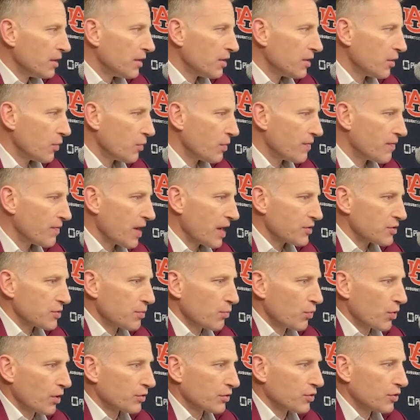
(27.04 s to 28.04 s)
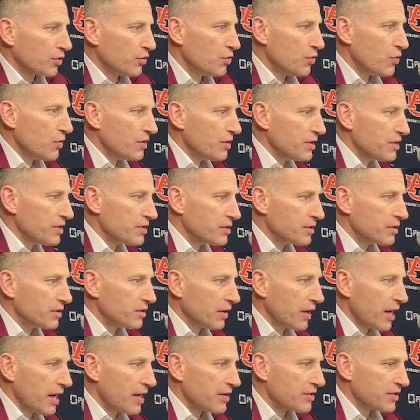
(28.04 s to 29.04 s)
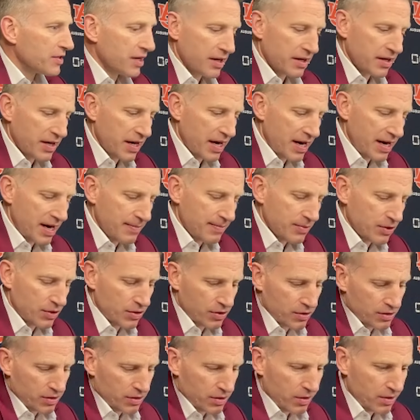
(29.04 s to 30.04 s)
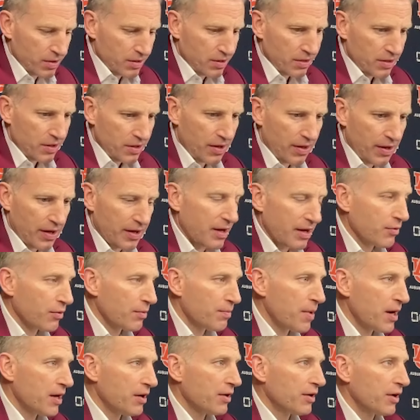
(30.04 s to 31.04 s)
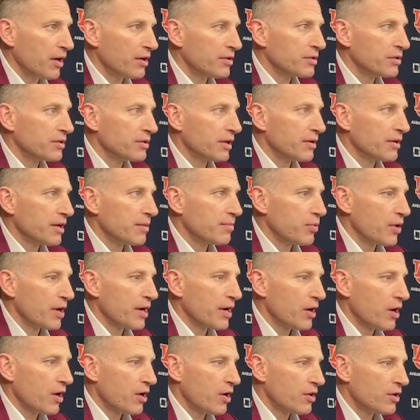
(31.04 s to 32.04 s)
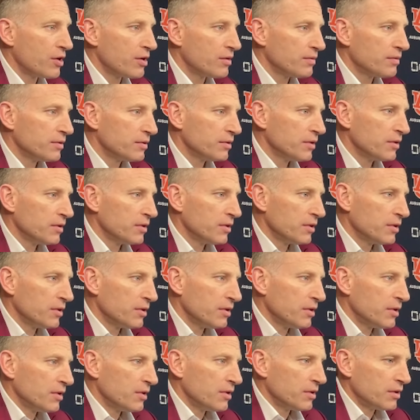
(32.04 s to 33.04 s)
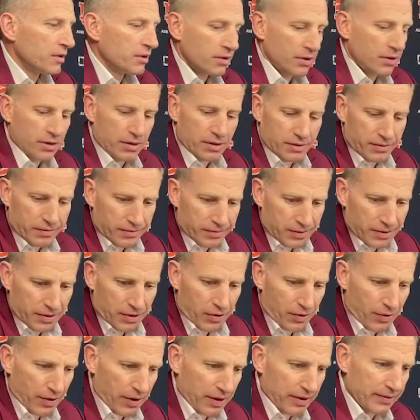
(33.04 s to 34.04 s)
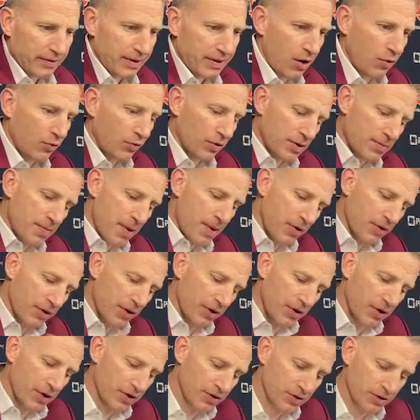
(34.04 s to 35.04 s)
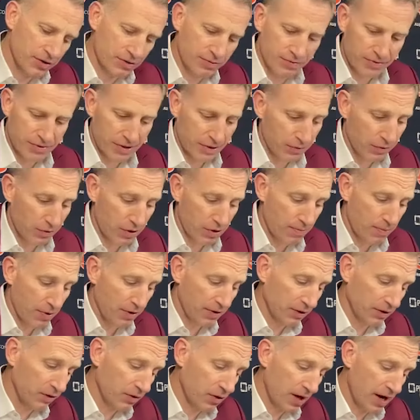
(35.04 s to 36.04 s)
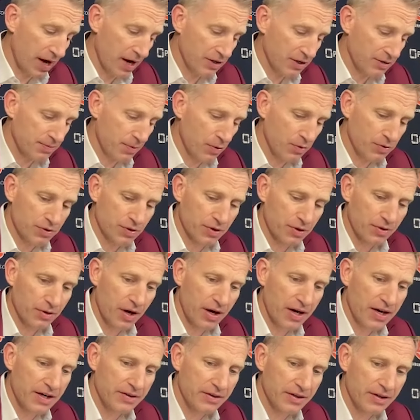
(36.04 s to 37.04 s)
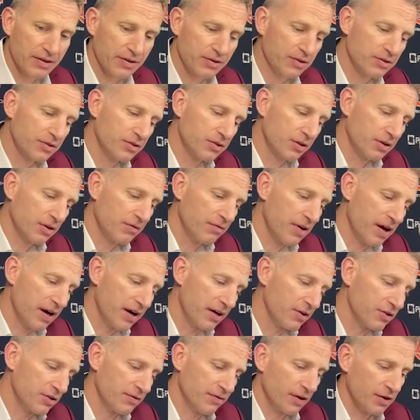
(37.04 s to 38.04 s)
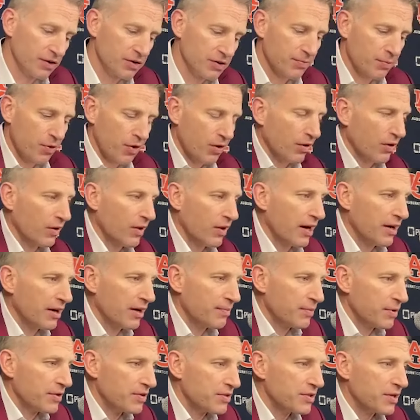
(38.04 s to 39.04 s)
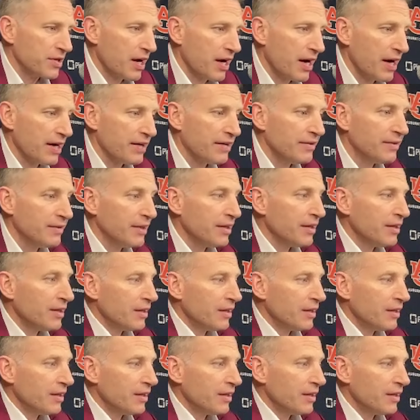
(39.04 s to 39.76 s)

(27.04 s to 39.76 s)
you know, we've got some work to do in these last eight games you know, they, they were better than us. They, they played harder. You know, they out-rebounded us. They were up on the glass most of the night. They took advantage of our smaller lineup inside.